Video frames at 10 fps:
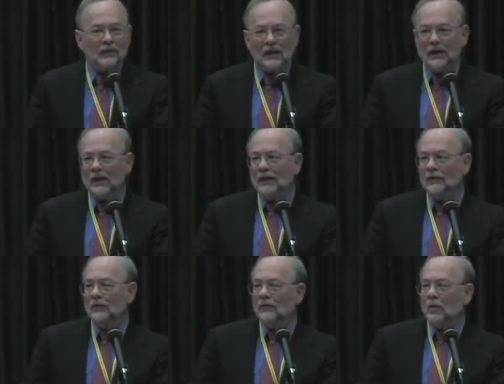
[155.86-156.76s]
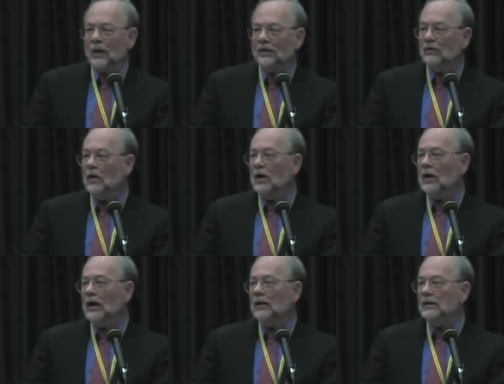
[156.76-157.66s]
And the way the
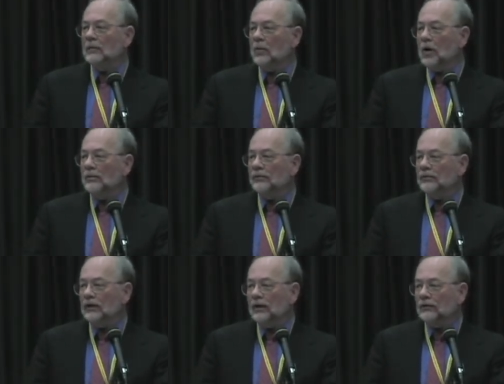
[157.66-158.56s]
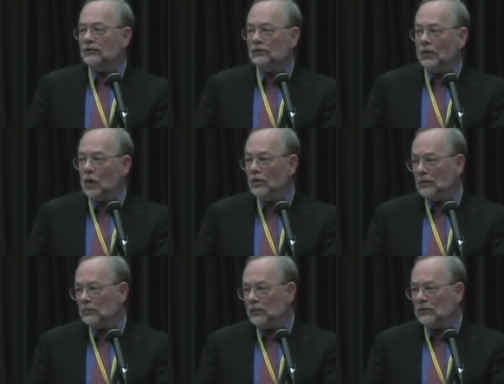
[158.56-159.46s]
law and the Department of State's
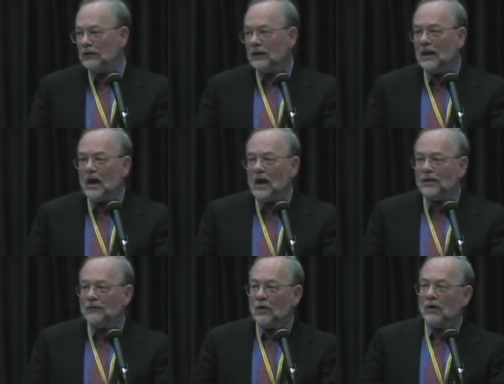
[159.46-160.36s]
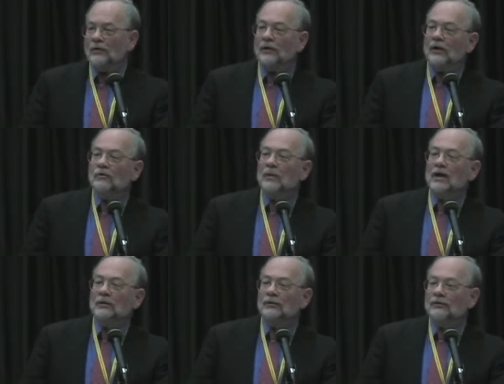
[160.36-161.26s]
holy book, the Foreign Affairs
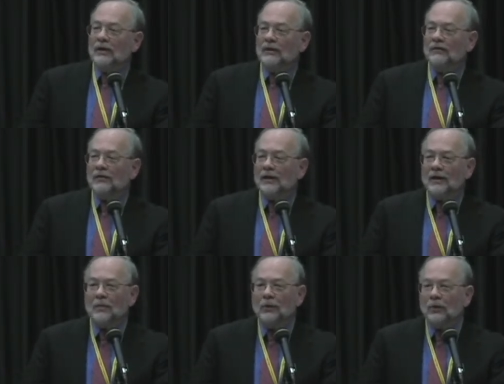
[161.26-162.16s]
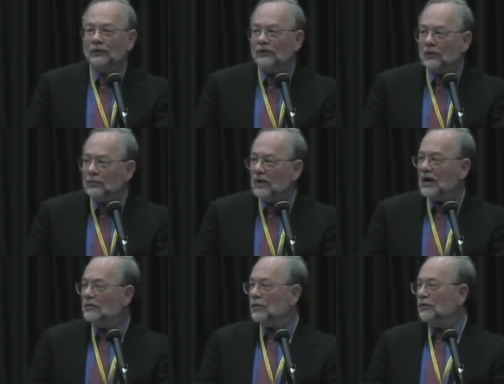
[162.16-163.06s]
Manual, states that a person
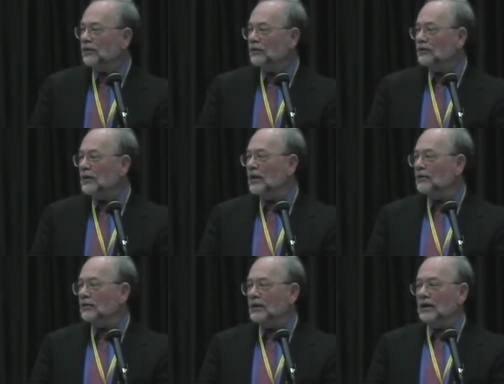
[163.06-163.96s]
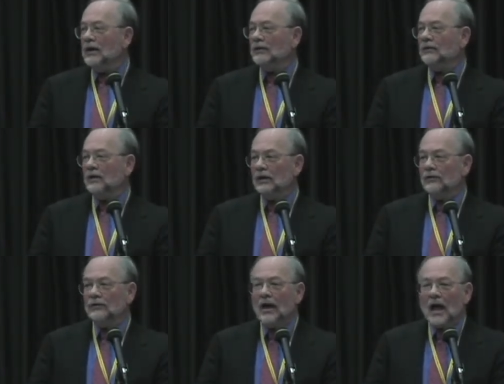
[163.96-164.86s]
applying for a visa to enter the United States